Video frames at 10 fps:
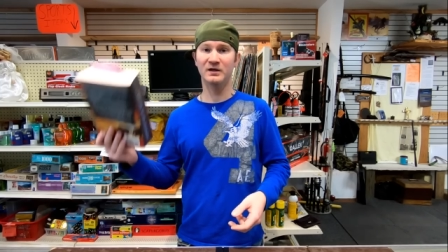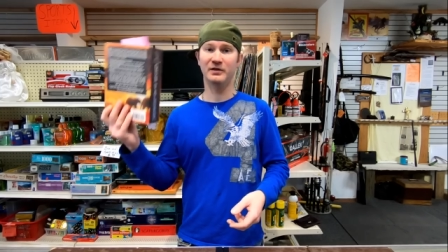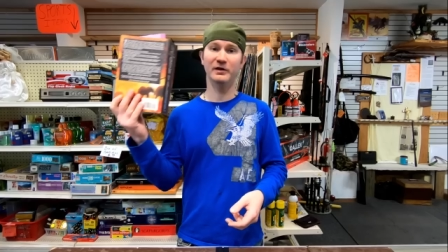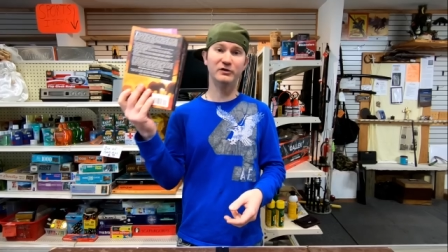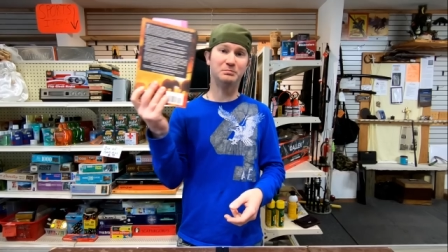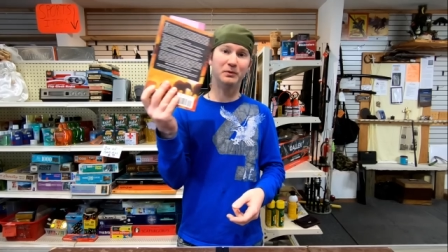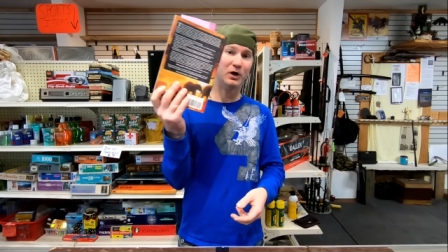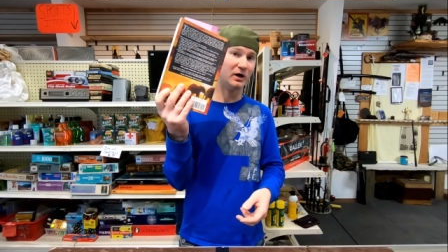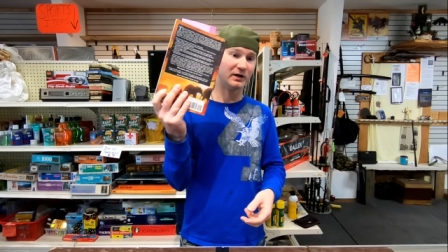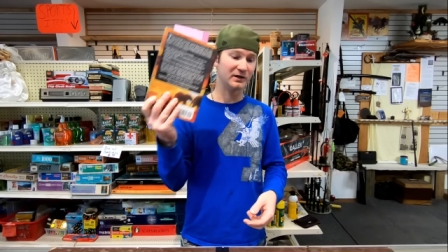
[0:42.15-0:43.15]
This
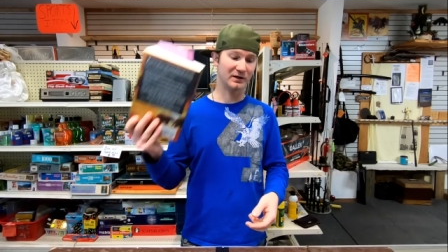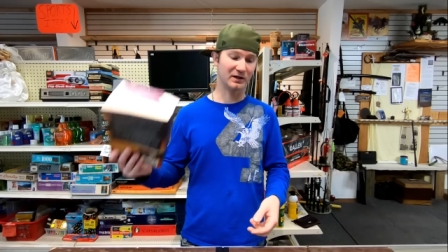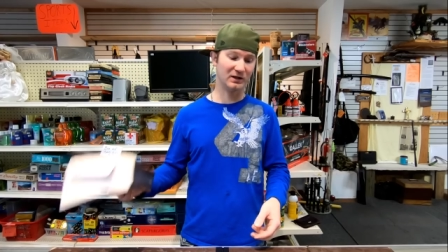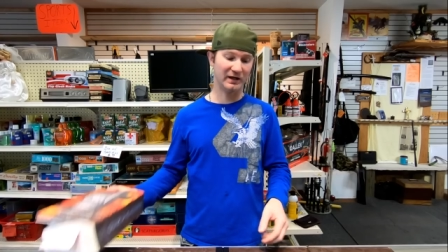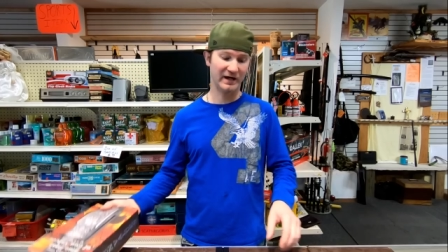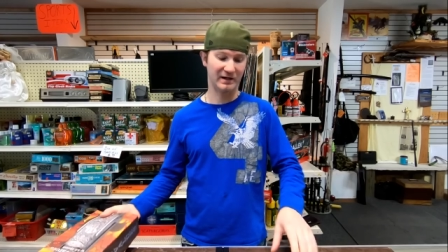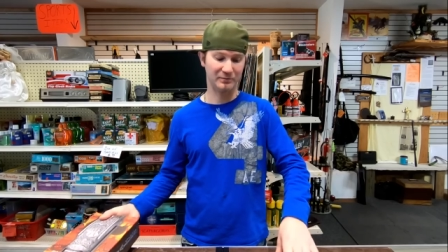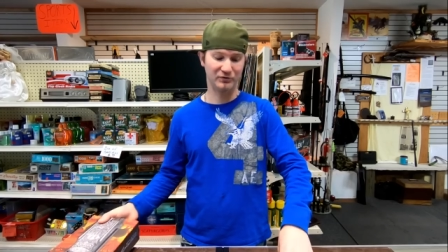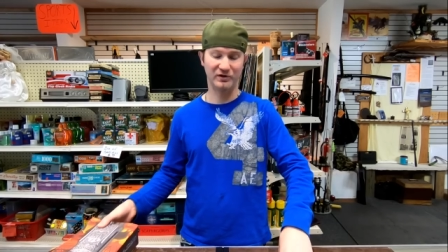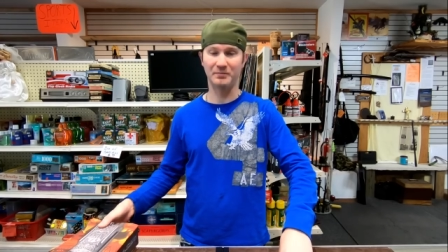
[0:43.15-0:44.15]
book
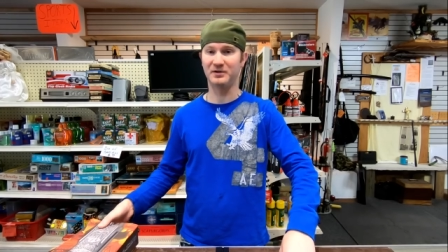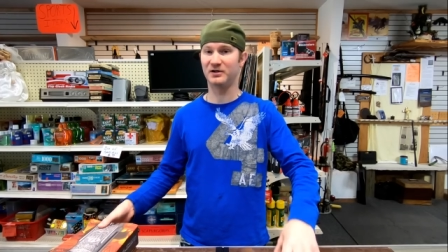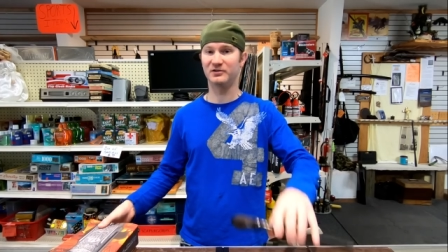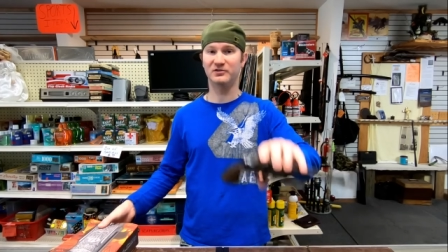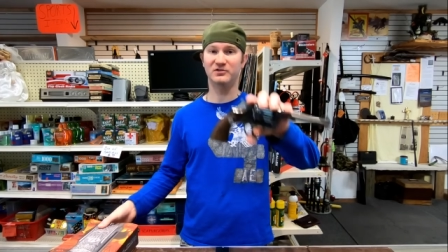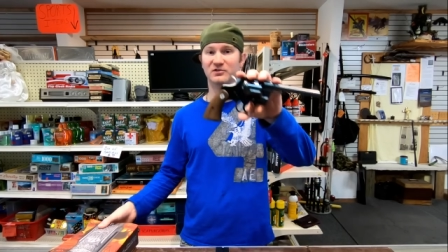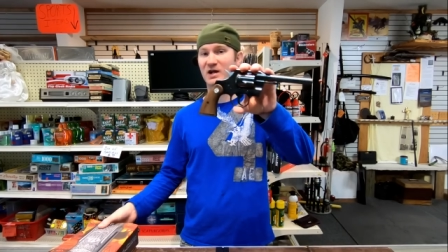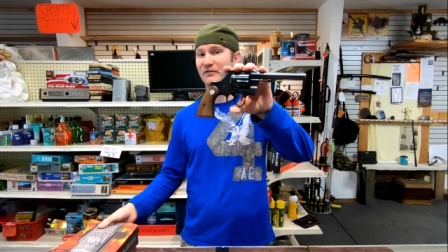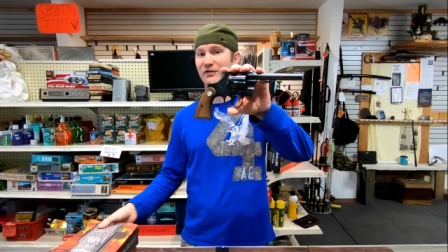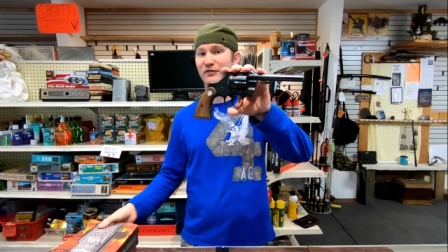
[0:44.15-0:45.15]
claims that because this is
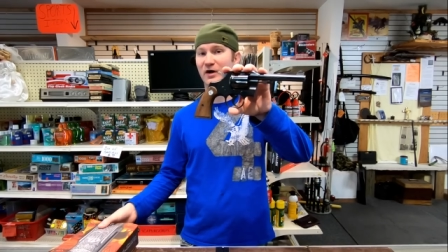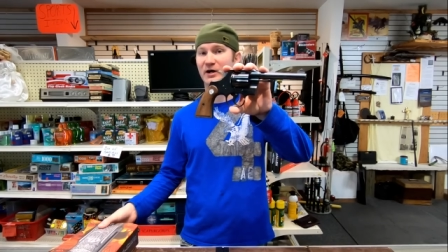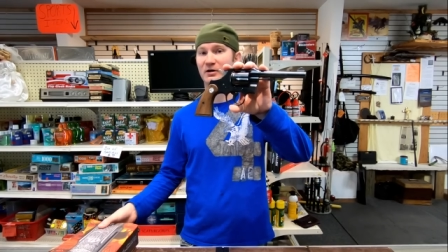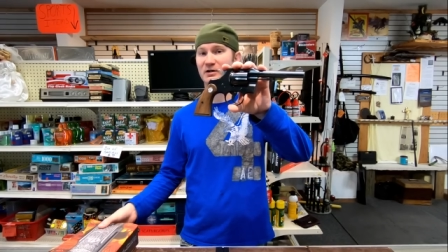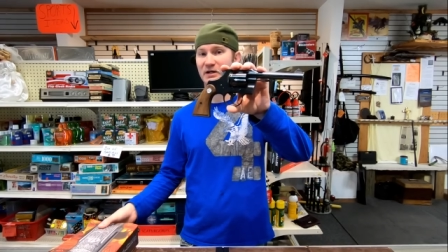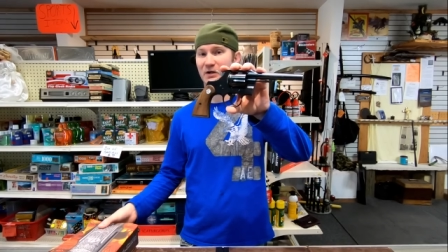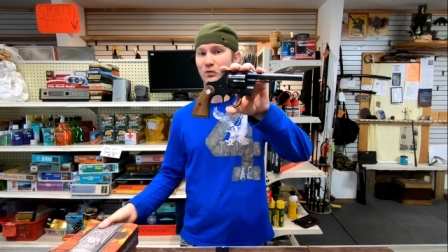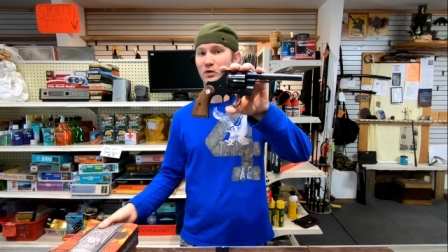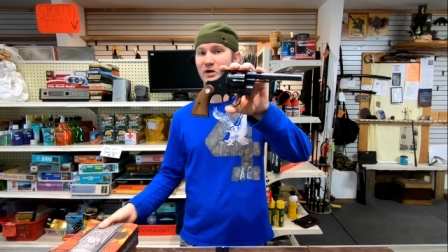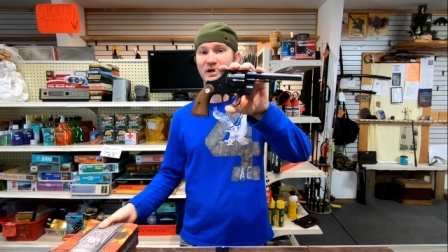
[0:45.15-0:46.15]
never fired and
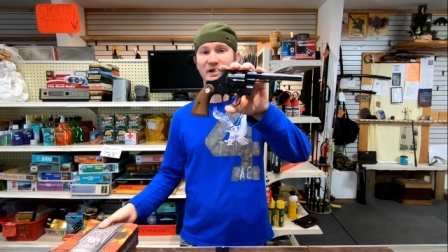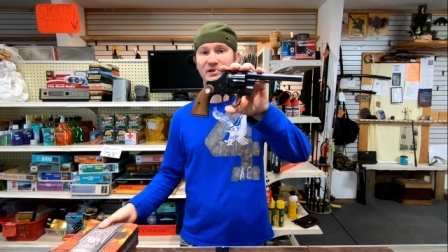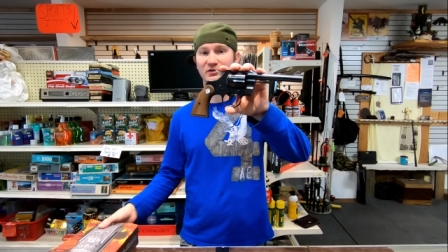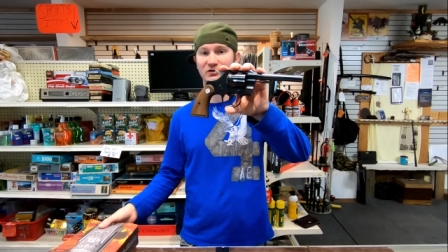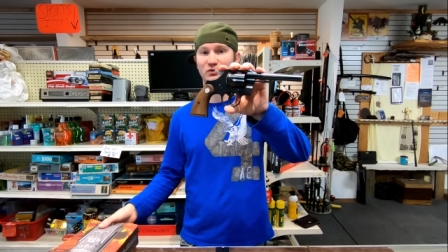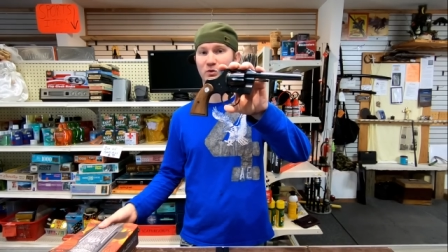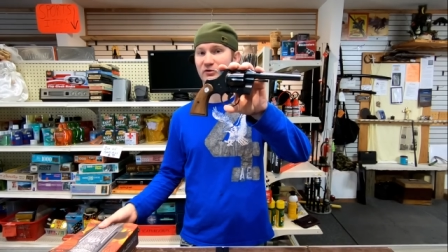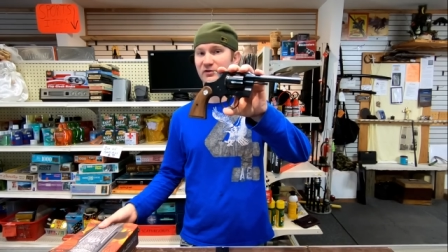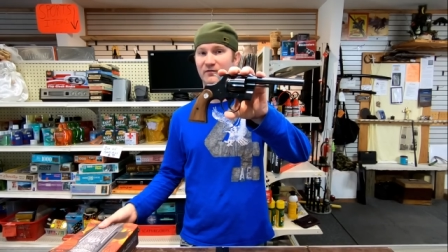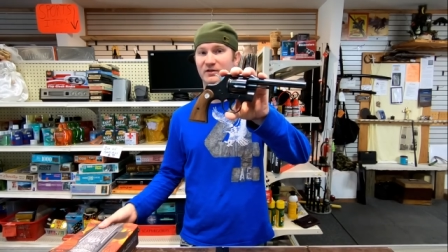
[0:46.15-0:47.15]
what it is, it's worth
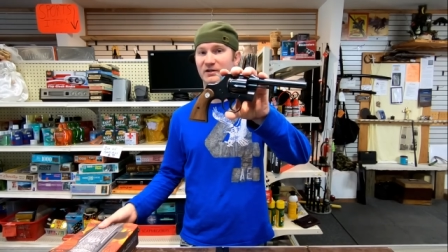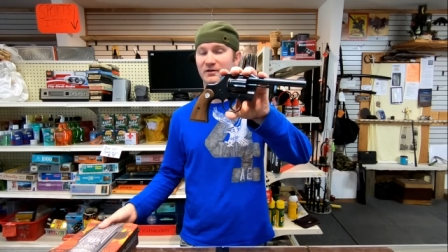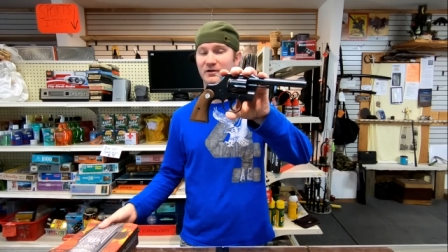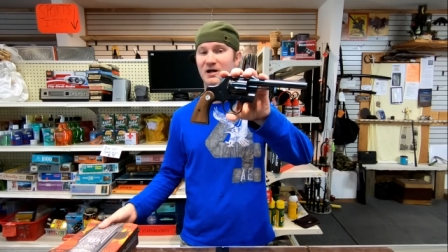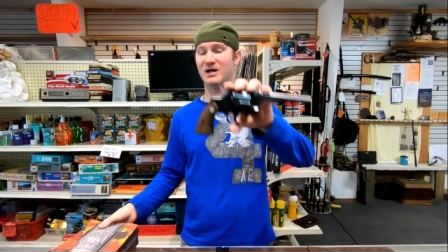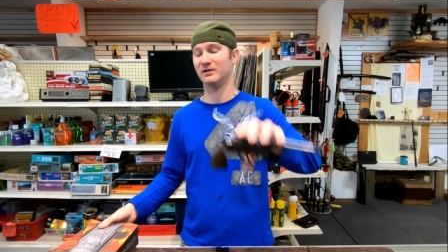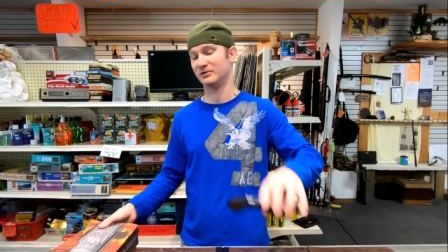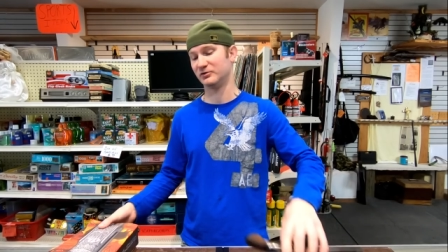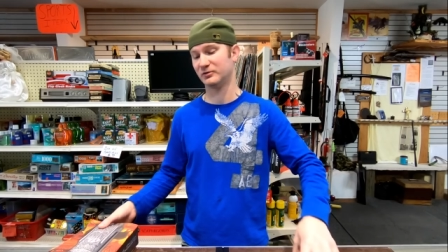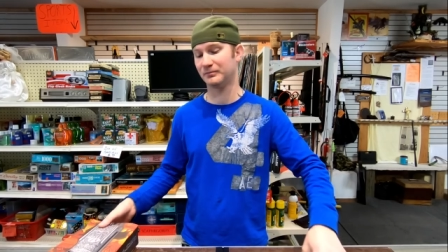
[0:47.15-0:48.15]
seventeen hundred dollars.